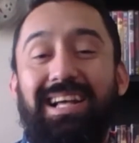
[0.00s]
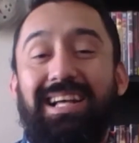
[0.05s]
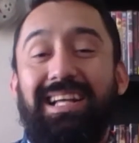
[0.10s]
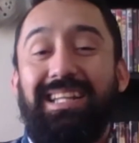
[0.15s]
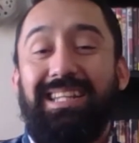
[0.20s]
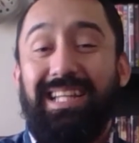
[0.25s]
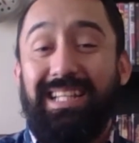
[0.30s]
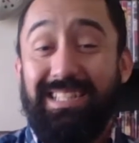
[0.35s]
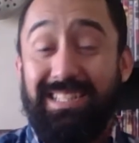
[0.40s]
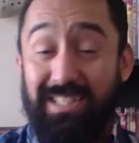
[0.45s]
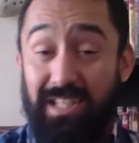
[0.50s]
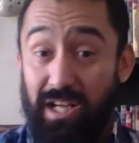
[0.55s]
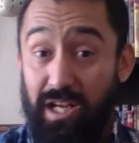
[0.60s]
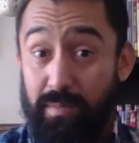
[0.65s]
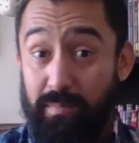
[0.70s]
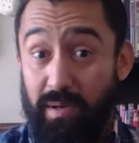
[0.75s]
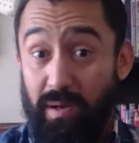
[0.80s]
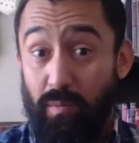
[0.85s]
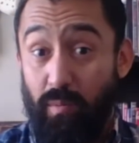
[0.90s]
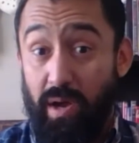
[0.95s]
Let's talk
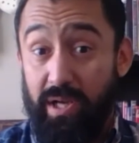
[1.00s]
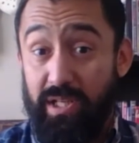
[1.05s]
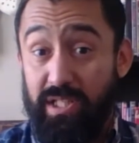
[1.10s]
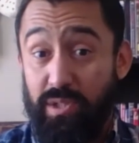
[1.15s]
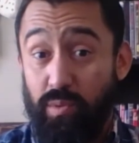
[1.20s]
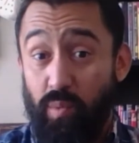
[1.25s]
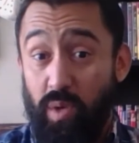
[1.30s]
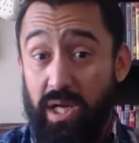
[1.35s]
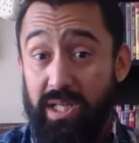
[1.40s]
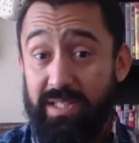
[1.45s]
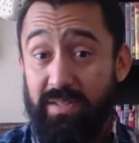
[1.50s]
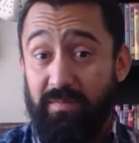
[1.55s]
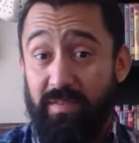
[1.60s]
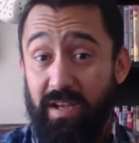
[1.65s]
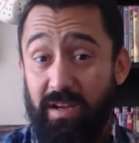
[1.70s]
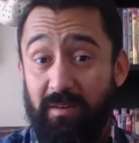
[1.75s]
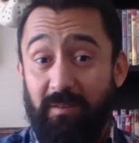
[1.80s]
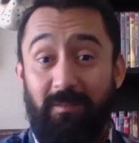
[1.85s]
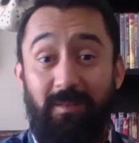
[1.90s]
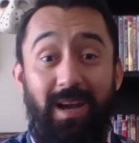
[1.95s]
about why you should watch
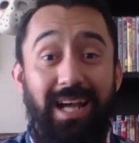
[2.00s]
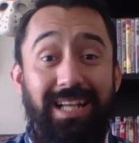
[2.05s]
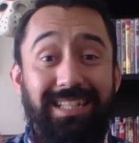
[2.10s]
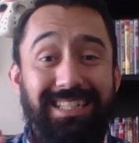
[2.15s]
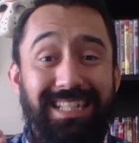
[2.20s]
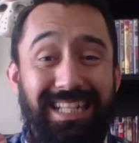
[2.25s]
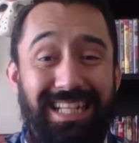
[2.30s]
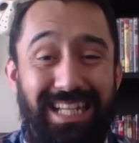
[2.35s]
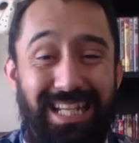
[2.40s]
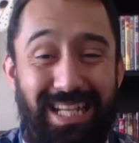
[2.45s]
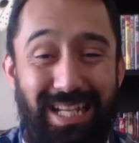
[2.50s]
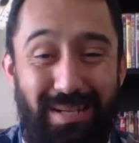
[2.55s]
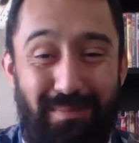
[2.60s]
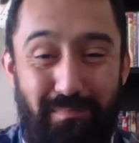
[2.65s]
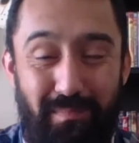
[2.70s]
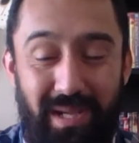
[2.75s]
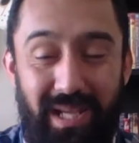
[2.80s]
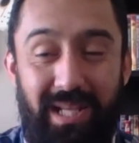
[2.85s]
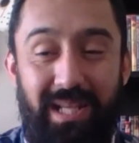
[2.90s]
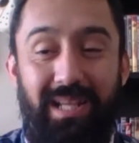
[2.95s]
Event Horizon
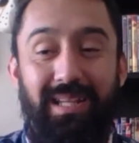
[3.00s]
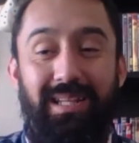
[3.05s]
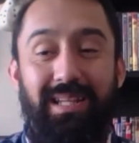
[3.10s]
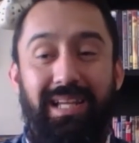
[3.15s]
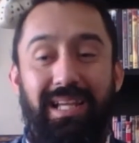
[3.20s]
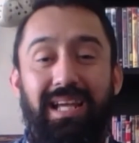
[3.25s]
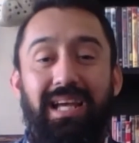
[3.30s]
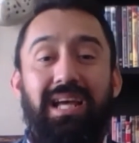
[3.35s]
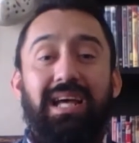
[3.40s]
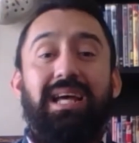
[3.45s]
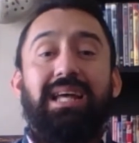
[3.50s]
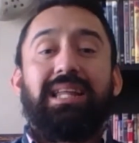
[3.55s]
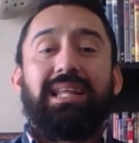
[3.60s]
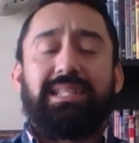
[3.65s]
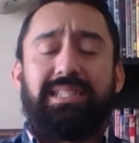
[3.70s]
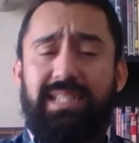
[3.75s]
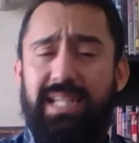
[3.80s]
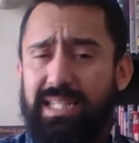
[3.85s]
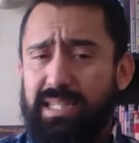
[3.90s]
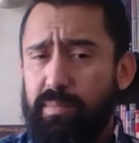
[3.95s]
immediately.
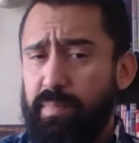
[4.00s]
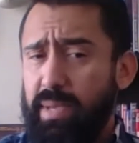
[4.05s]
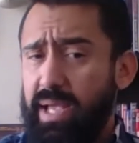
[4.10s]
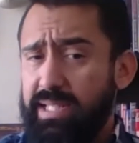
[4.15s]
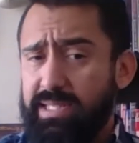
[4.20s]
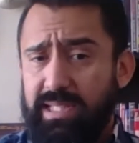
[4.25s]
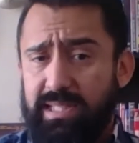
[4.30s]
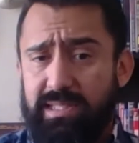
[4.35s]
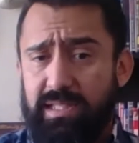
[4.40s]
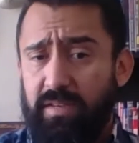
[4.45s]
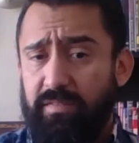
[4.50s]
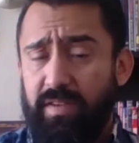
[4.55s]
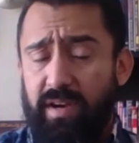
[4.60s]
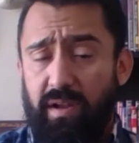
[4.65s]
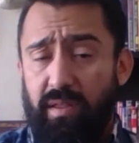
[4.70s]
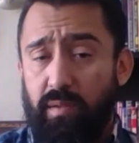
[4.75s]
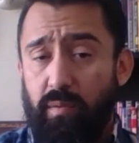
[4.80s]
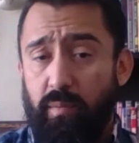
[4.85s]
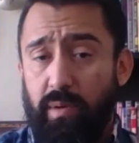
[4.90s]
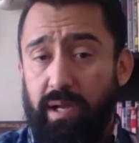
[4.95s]
Let's get the basic stuff out of
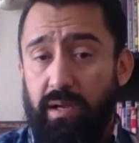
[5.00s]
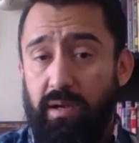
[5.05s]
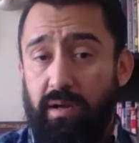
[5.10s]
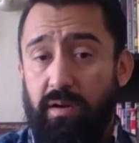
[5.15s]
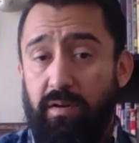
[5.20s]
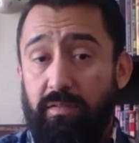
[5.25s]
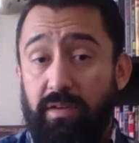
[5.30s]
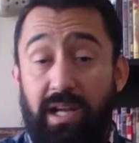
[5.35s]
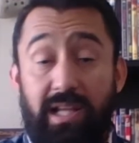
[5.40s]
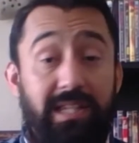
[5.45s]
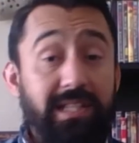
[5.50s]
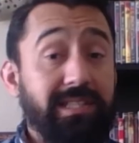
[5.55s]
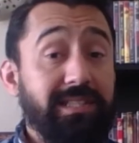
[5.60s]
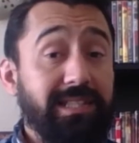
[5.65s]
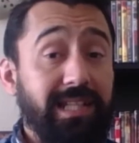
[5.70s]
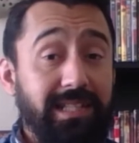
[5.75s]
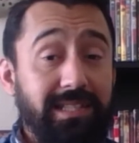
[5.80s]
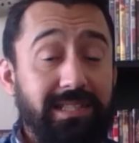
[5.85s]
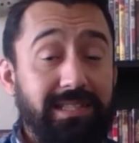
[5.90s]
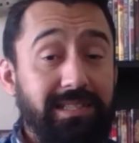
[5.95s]
the way. All right, the
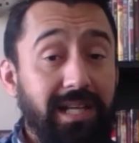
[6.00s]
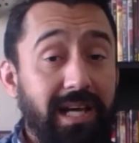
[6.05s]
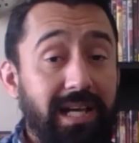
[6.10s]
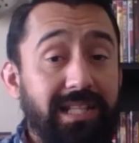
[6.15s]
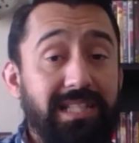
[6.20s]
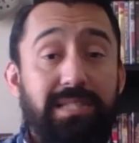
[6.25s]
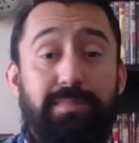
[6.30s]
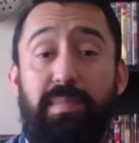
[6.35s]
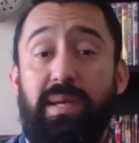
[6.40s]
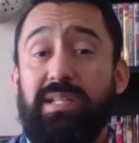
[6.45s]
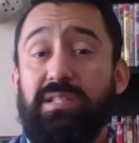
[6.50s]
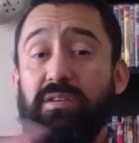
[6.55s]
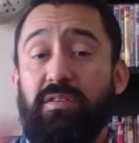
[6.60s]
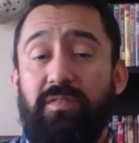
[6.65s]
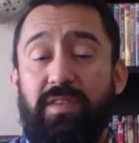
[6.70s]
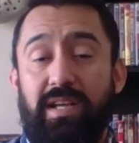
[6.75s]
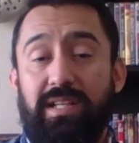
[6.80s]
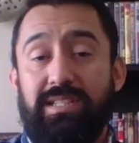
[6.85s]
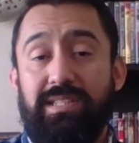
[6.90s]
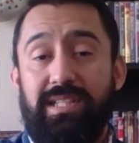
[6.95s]
set design and special
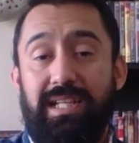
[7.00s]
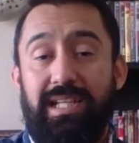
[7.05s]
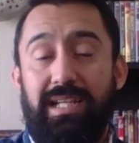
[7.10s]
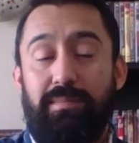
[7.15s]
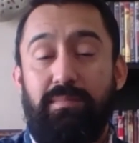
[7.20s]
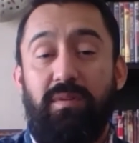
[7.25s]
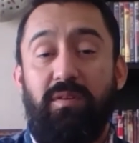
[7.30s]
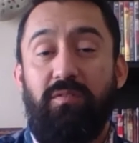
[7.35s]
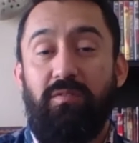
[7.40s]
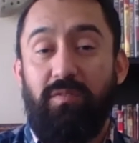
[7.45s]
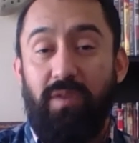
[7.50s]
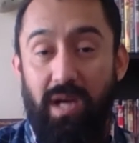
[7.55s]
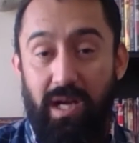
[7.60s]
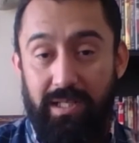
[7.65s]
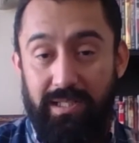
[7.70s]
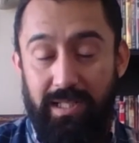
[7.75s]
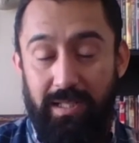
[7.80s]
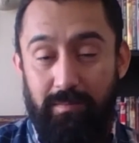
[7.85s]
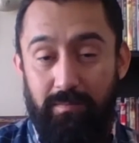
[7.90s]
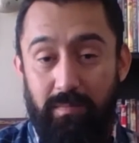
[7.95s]
effects team
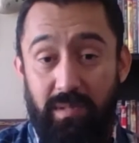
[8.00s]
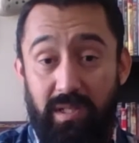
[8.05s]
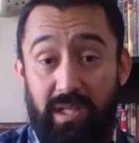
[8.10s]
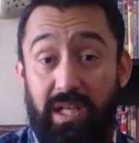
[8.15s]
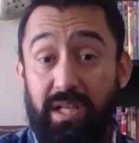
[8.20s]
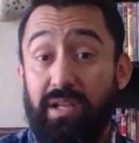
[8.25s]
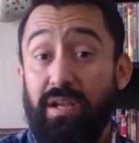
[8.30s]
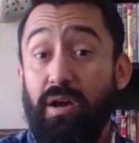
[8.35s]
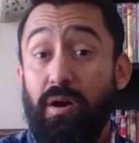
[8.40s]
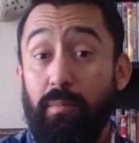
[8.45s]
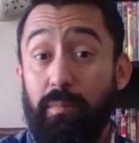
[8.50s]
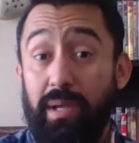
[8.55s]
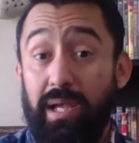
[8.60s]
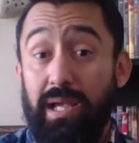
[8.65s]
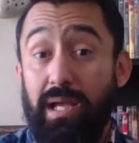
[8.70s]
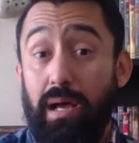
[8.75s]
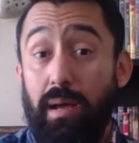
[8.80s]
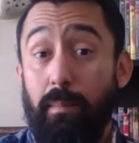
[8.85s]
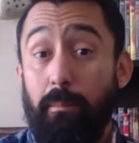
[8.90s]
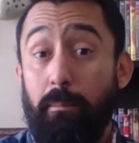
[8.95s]
rocked it. You know me,
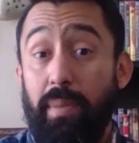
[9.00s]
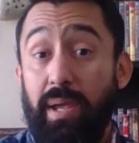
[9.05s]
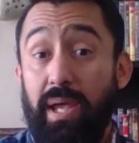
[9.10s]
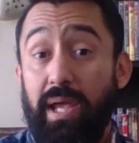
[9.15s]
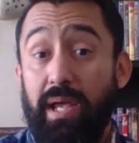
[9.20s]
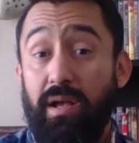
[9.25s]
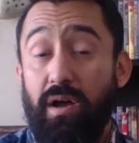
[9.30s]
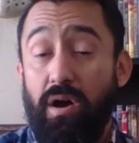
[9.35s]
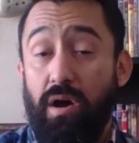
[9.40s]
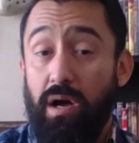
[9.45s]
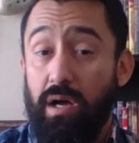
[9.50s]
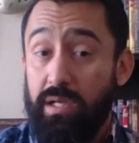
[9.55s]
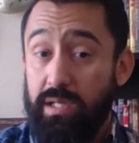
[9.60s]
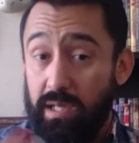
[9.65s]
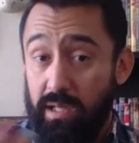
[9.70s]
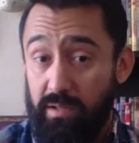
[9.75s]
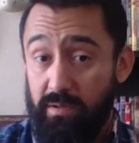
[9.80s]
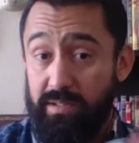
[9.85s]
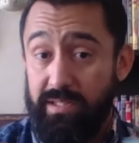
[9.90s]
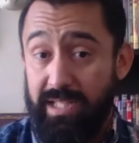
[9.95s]
I'm big on
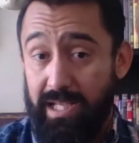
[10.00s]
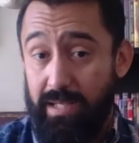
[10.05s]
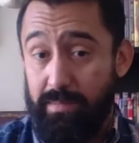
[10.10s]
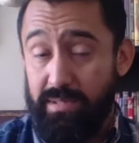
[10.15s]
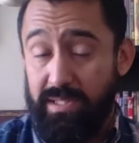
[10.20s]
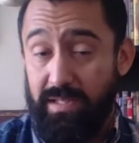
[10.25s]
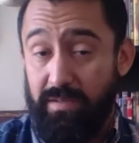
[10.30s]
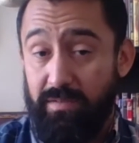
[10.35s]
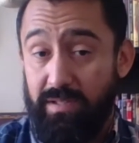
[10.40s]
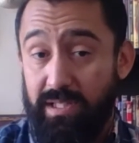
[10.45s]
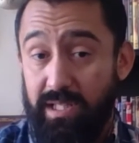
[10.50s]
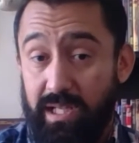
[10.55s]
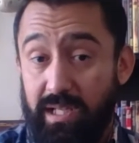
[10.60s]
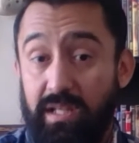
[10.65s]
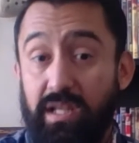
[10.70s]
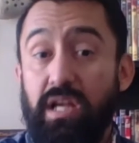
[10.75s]
color schemes and everything.